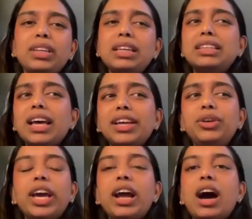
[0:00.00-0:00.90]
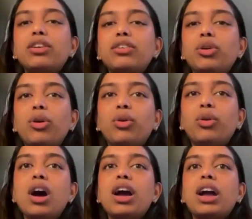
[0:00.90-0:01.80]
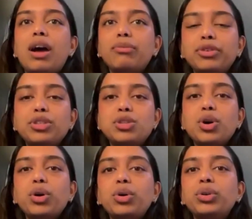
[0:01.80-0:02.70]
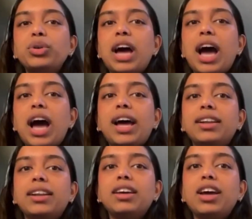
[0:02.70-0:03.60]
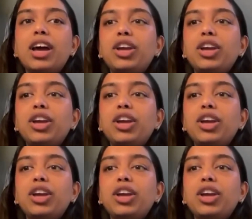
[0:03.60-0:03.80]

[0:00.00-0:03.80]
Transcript: like you get out of your comfort zone, and